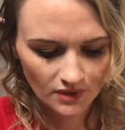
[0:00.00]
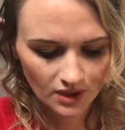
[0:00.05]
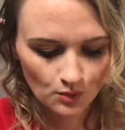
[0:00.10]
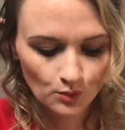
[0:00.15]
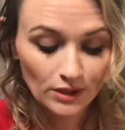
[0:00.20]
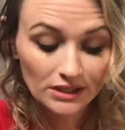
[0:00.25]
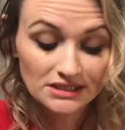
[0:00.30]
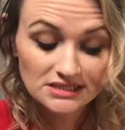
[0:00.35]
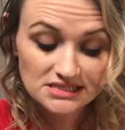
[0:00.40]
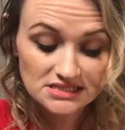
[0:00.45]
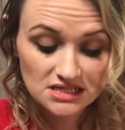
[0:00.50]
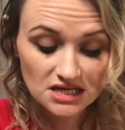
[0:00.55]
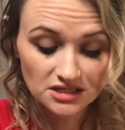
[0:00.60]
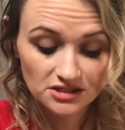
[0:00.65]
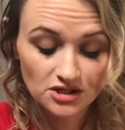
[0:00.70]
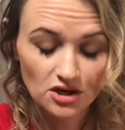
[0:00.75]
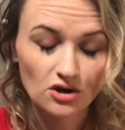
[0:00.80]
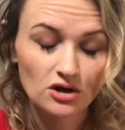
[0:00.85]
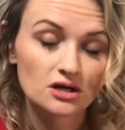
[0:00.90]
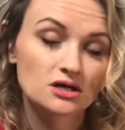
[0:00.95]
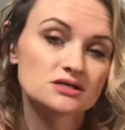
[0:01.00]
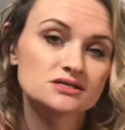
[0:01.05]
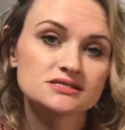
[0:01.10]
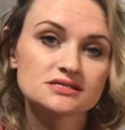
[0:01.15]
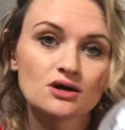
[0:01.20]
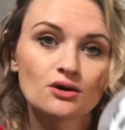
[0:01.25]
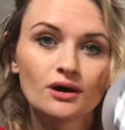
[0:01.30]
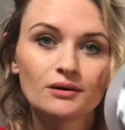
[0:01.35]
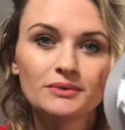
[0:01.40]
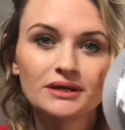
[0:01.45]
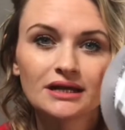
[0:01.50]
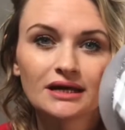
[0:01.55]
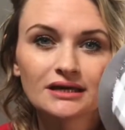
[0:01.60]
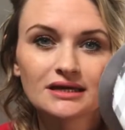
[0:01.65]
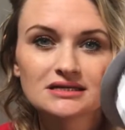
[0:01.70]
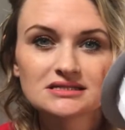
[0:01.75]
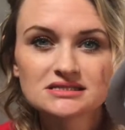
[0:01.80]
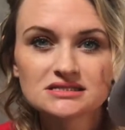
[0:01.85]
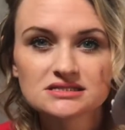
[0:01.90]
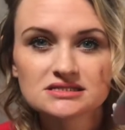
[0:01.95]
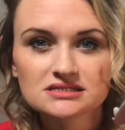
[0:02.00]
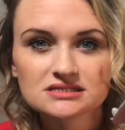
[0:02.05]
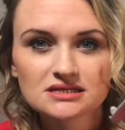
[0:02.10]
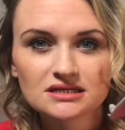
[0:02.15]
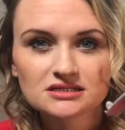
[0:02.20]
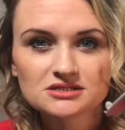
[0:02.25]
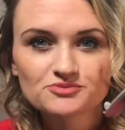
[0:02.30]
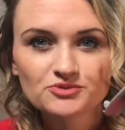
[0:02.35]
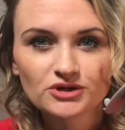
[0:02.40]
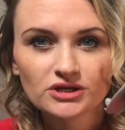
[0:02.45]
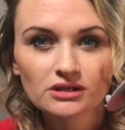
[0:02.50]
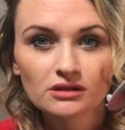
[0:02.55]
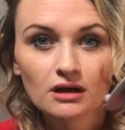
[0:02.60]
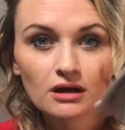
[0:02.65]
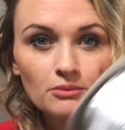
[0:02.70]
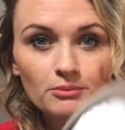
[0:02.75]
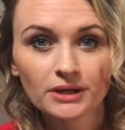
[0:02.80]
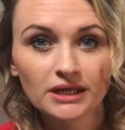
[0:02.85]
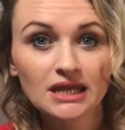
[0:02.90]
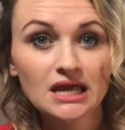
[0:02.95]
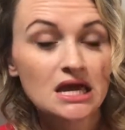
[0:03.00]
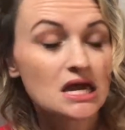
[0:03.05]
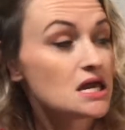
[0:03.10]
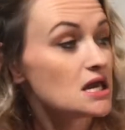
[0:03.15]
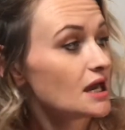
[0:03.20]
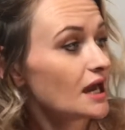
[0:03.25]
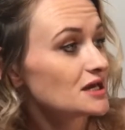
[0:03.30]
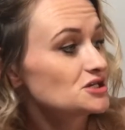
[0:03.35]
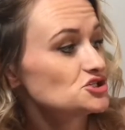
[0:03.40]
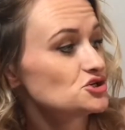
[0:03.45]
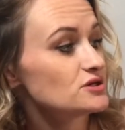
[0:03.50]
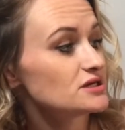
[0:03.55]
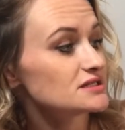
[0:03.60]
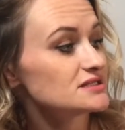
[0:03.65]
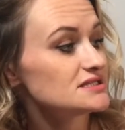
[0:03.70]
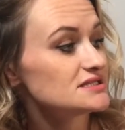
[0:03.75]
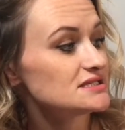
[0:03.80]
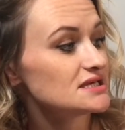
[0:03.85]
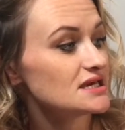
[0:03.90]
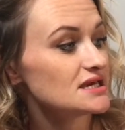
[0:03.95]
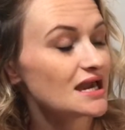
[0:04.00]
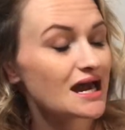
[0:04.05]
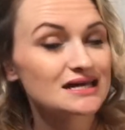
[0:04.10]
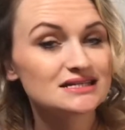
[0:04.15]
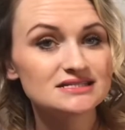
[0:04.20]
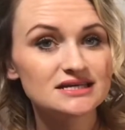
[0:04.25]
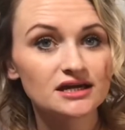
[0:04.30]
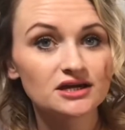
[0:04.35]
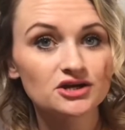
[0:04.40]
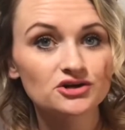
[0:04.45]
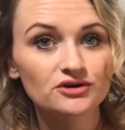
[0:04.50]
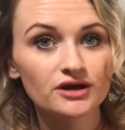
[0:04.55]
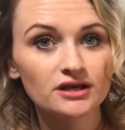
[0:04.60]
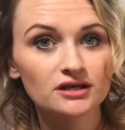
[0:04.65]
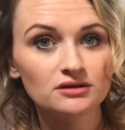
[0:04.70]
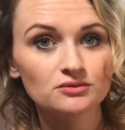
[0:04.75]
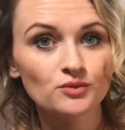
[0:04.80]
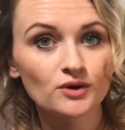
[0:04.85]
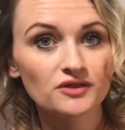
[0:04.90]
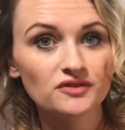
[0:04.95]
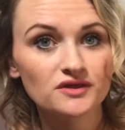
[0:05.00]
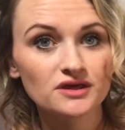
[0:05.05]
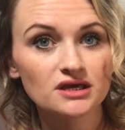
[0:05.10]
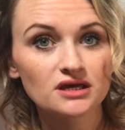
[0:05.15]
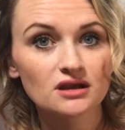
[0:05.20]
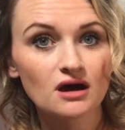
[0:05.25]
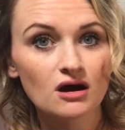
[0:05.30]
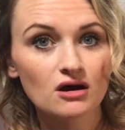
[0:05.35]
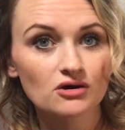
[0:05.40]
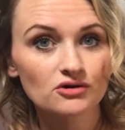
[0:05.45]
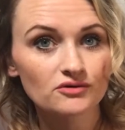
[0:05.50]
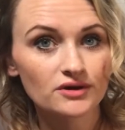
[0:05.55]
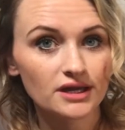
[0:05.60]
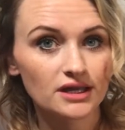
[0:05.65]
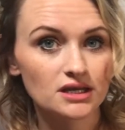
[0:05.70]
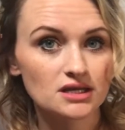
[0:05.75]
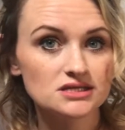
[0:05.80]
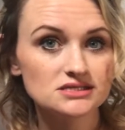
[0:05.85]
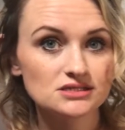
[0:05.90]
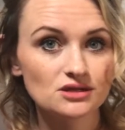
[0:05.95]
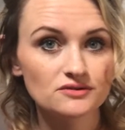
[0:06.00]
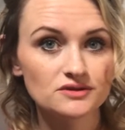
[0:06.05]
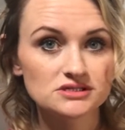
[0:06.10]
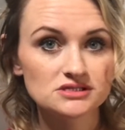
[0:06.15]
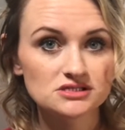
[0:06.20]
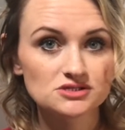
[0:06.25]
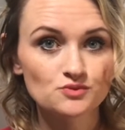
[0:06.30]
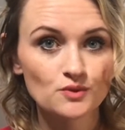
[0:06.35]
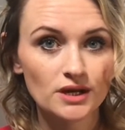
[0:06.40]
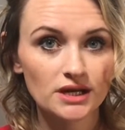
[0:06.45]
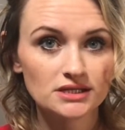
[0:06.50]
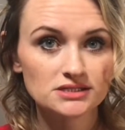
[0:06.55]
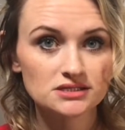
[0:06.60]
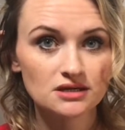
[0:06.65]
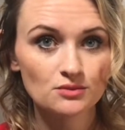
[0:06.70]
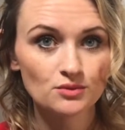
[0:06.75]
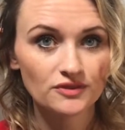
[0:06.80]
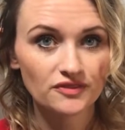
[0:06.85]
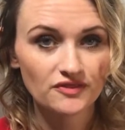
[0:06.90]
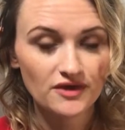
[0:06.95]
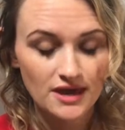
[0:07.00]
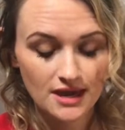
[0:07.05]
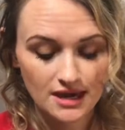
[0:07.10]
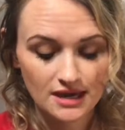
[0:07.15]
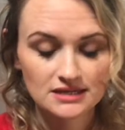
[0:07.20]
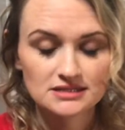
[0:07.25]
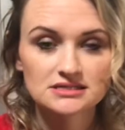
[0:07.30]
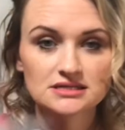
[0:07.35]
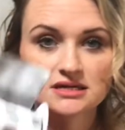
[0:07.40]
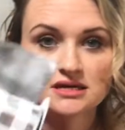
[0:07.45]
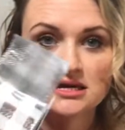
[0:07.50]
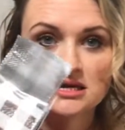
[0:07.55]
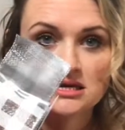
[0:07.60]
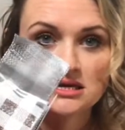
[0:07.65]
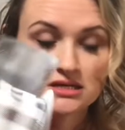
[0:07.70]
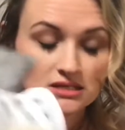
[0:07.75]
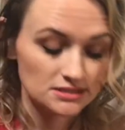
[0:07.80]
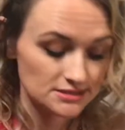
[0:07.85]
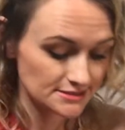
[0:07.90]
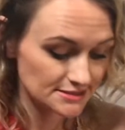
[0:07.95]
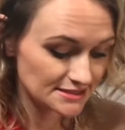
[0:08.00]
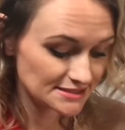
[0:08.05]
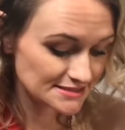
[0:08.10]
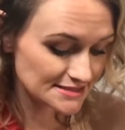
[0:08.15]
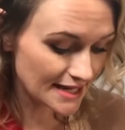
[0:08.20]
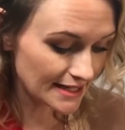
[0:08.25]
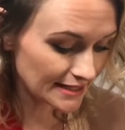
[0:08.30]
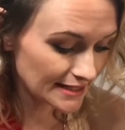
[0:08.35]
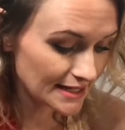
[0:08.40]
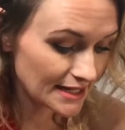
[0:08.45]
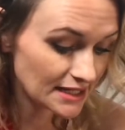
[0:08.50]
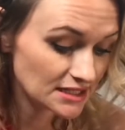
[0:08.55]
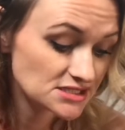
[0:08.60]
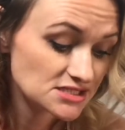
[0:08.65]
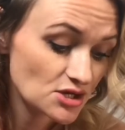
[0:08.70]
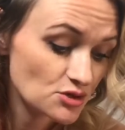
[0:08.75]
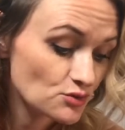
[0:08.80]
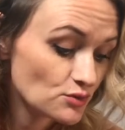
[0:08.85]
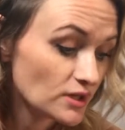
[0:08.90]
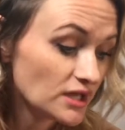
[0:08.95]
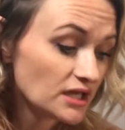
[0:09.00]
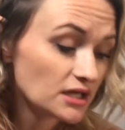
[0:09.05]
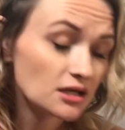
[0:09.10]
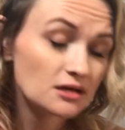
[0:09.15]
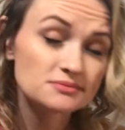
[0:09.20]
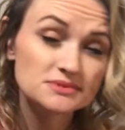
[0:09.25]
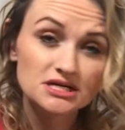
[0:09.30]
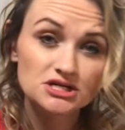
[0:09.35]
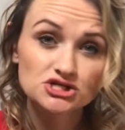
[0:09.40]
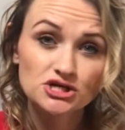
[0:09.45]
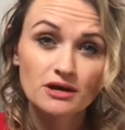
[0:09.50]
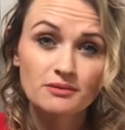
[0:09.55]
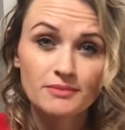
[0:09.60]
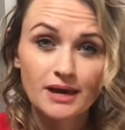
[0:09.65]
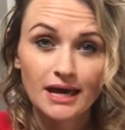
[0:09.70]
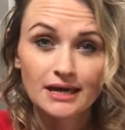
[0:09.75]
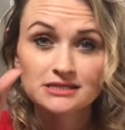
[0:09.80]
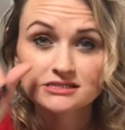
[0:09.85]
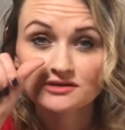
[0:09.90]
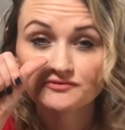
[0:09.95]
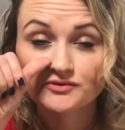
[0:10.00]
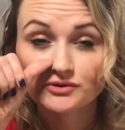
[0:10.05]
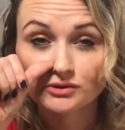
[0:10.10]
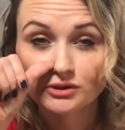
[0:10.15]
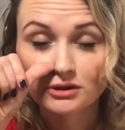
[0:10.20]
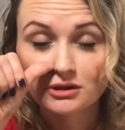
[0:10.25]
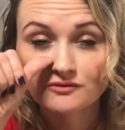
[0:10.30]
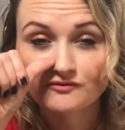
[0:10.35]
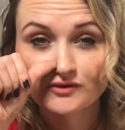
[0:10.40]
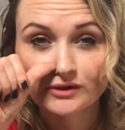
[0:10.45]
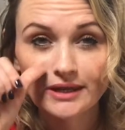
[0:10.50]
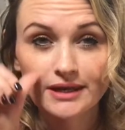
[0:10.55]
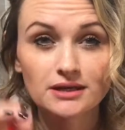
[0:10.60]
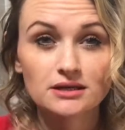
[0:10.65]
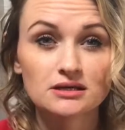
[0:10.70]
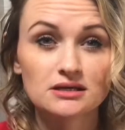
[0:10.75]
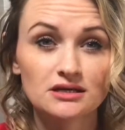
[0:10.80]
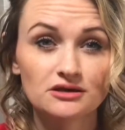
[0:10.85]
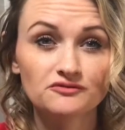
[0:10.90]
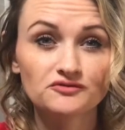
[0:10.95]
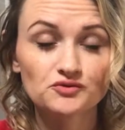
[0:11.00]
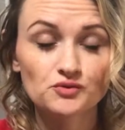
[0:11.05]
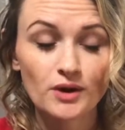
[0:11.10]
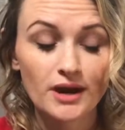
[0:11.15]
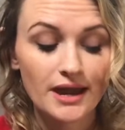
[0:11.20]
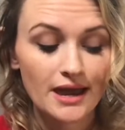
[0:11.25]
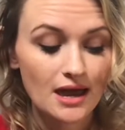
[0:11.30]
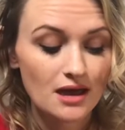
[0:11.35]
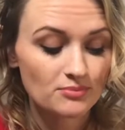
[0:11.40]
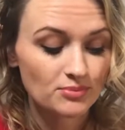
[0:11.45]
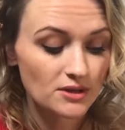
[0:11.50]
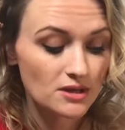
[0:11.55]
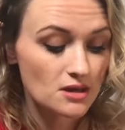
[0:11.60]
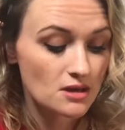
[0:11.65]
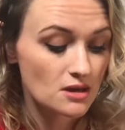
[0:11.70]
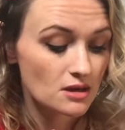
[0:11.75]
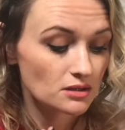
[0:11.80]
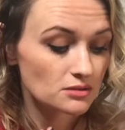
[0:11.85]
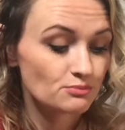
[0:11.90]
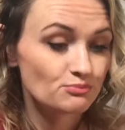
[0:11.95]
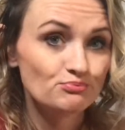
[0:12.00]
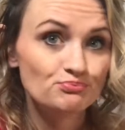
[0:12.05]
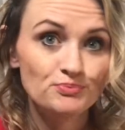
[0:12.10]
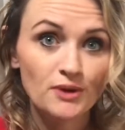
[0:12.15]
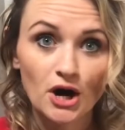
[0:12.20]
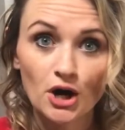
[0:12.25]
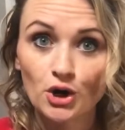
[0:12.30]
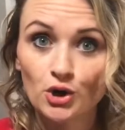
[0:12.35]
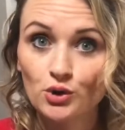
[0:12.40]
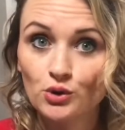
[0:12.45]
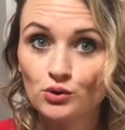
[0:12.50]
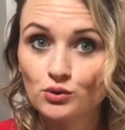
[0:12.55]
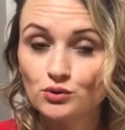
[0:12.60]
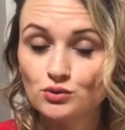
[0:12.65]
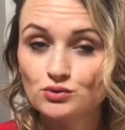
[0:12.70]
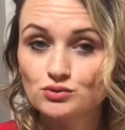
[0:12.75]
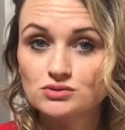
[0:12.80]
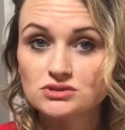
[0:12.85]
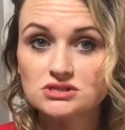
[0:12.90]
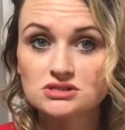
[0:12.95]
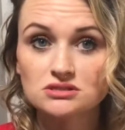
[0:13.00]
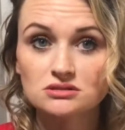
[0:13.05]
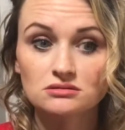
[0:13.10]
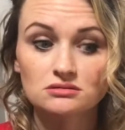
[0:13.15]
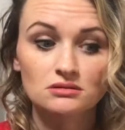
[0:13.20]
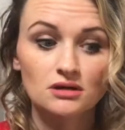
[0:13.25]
Well, it's 10 yards, so I mean, I guess it's pretty long. But as you can see, I decorated with it already. So this is what I've done with that. $6.99. So hit up TJ Maxx if you're looking for like gift wrap, bows,